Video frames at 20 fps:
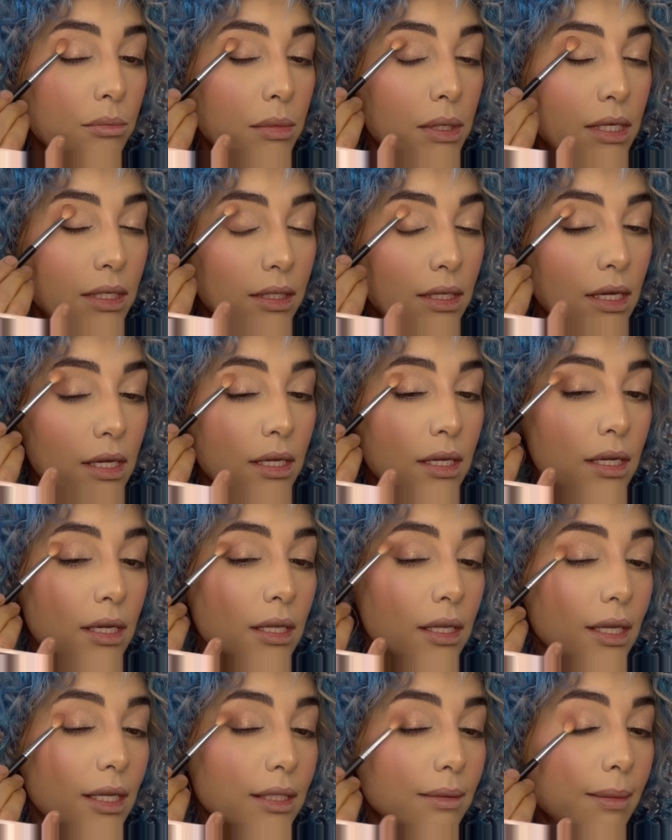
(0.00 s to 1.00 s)
and
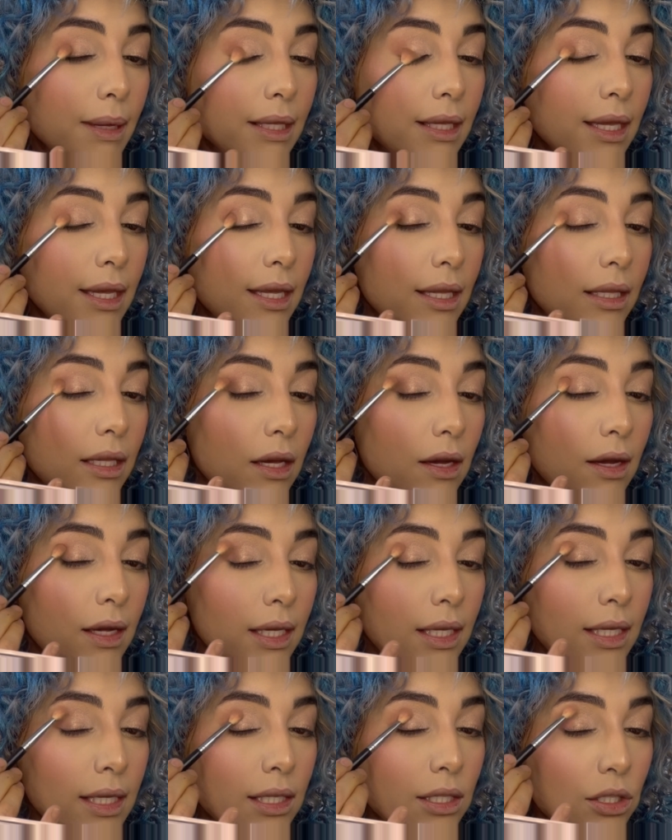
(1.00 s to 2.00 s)
subsequently flick the
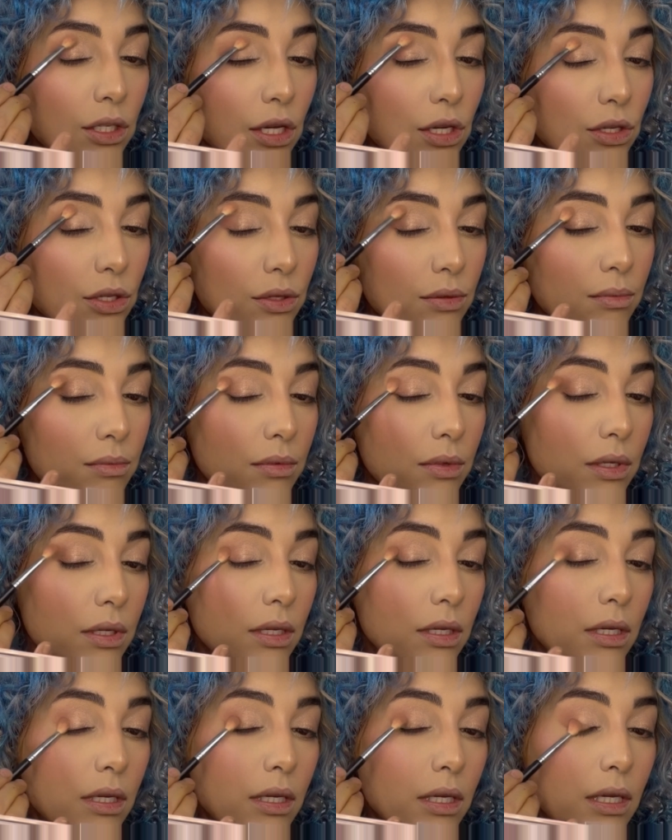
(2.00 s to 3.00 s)
remaining portion of the
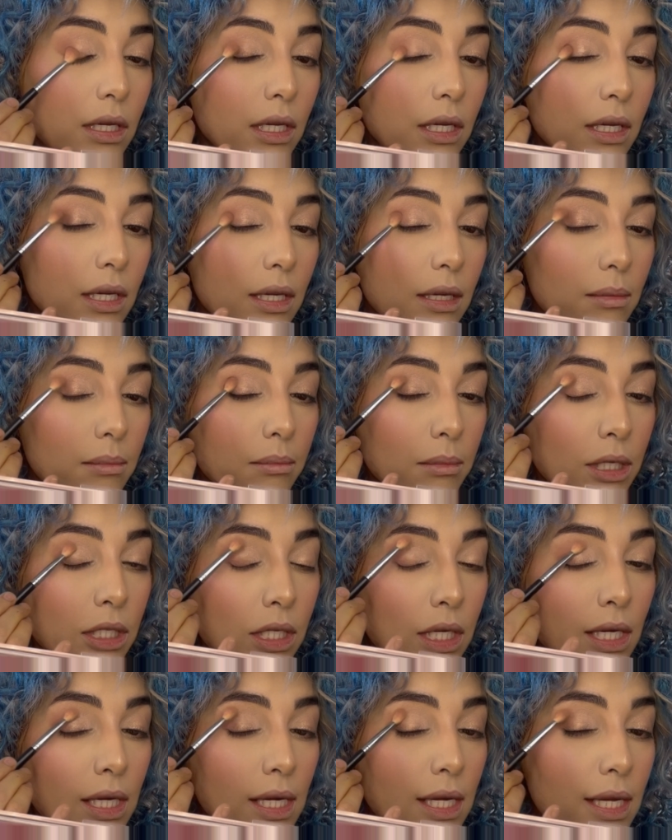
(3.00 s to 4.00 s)
color outward in
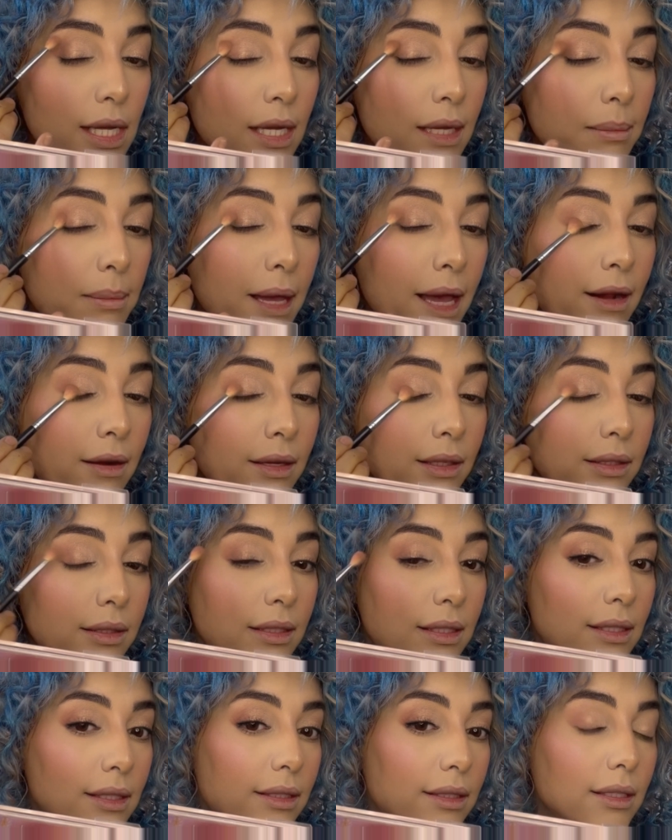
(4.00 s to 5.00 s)
this precise and
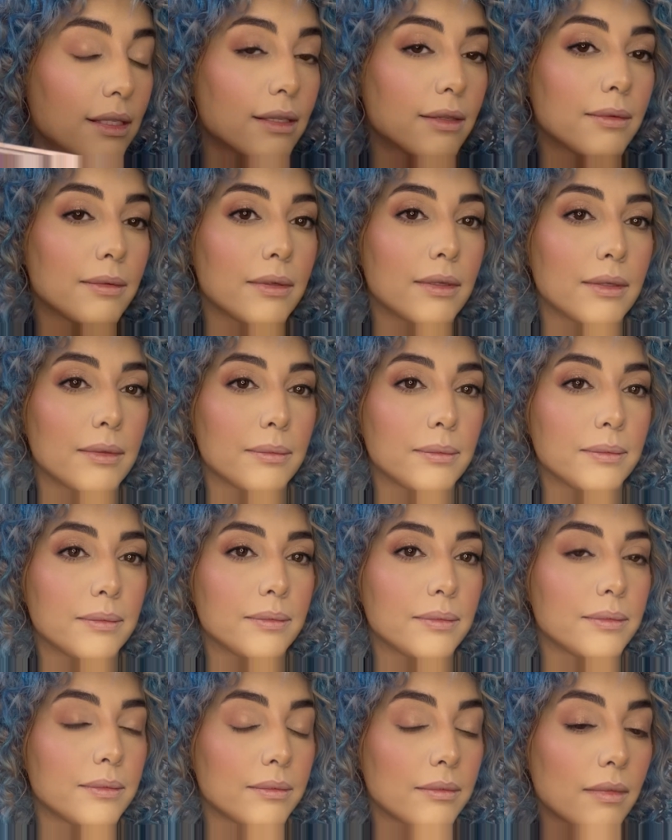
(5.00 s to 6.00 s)
elegant way.
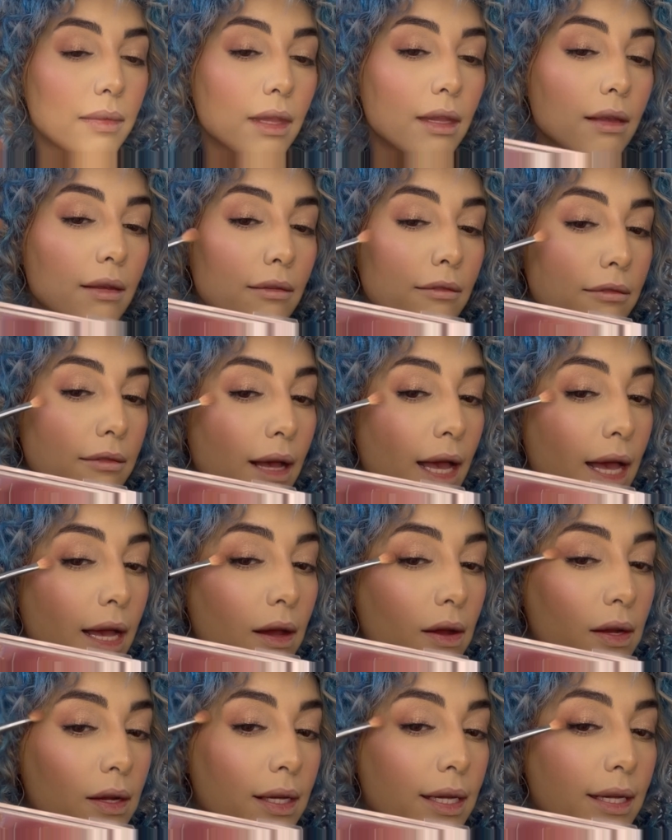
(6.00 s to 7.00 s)
You should use a very
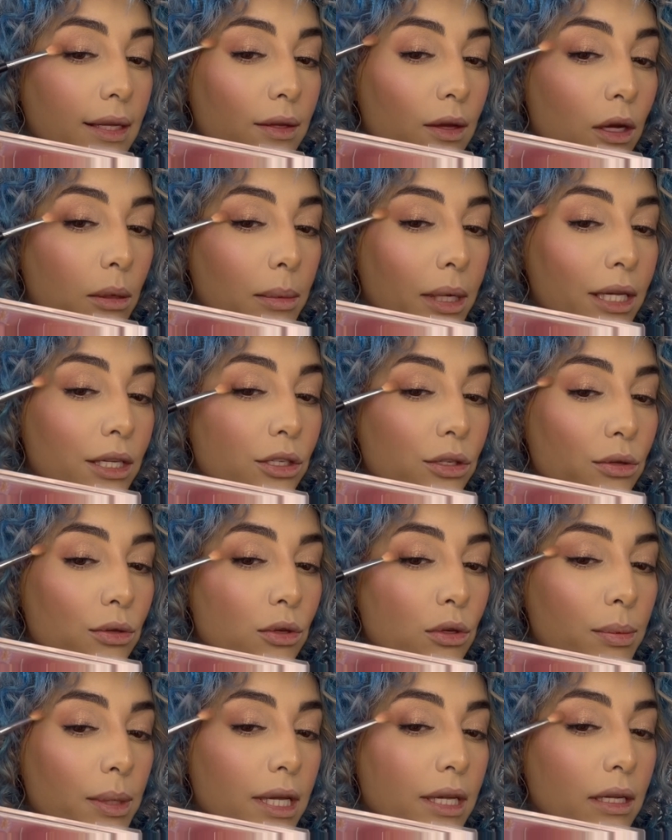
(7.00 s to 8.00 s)
light touch and
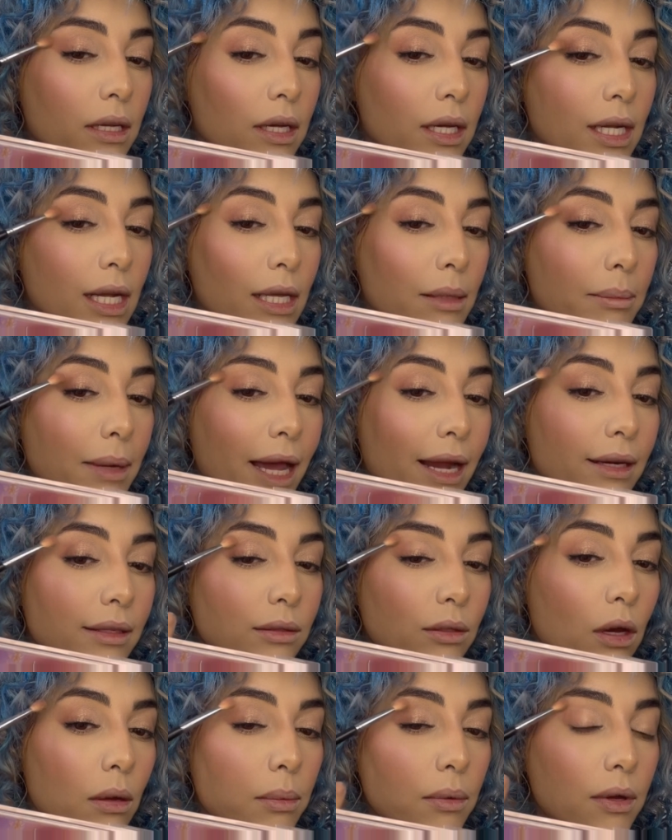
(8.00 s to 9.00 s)
avoid applying any
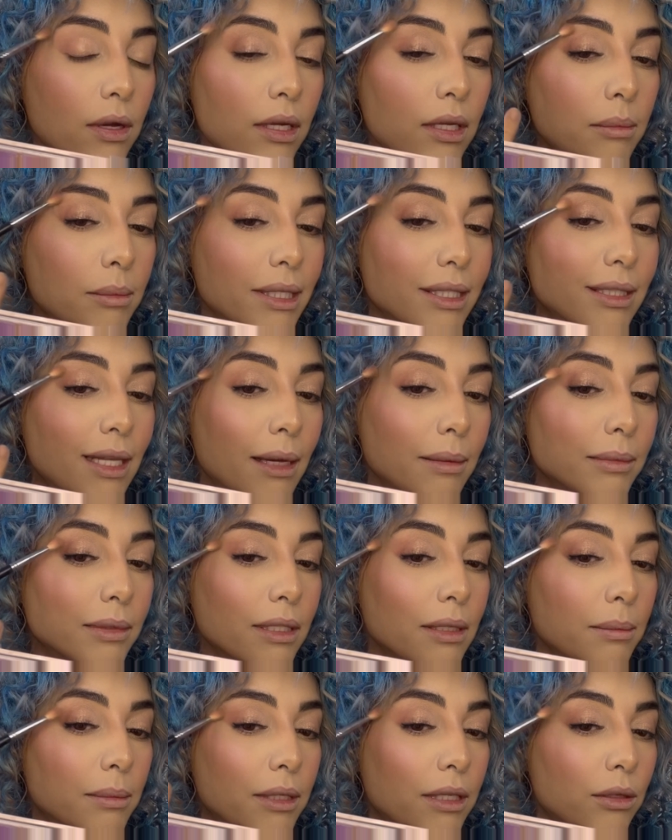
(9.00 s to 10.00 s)
pressure. Just
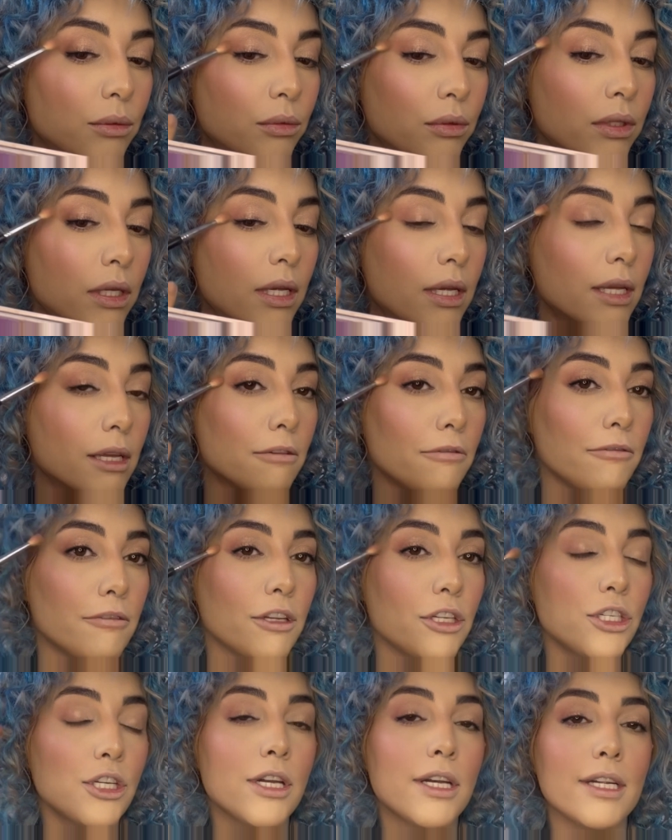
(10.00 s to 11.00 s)
flick it outward in a
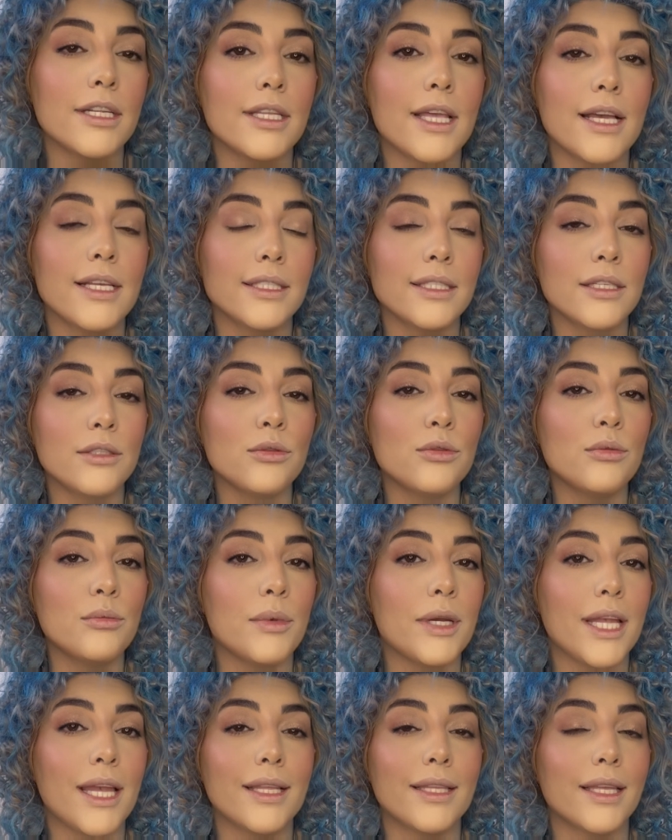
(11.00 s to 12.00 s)
sweeping motion.
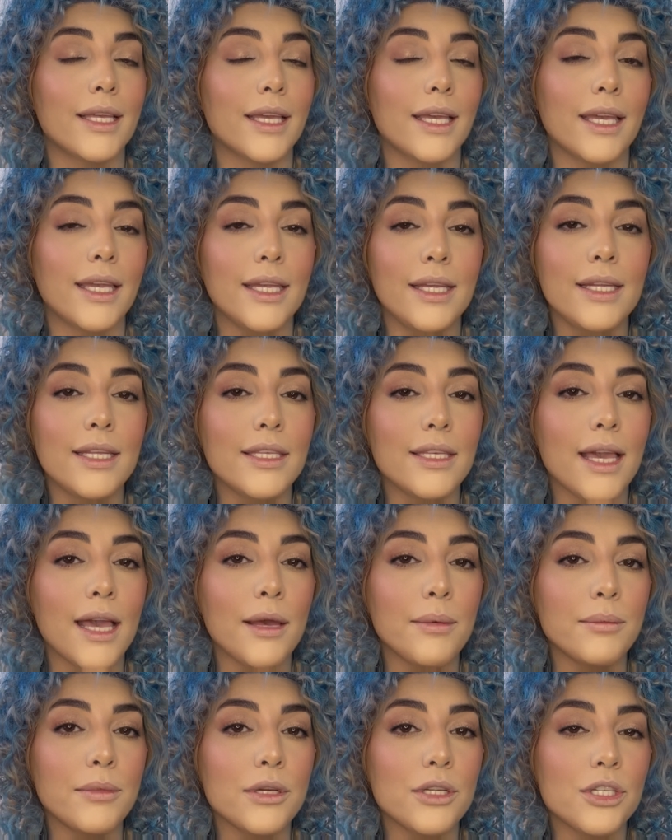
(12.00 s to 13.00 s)
Just barely touch it,
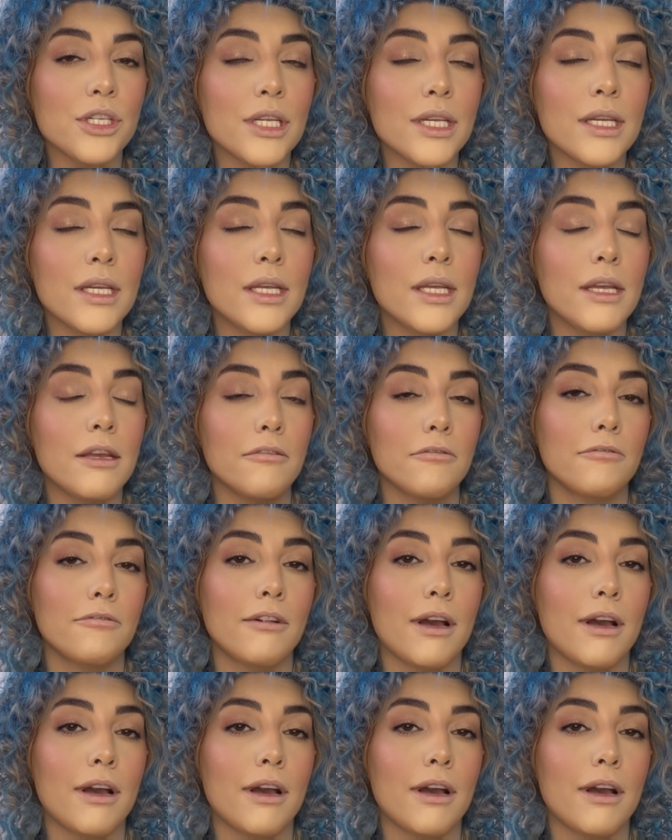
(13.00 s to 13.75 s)
just a little bit.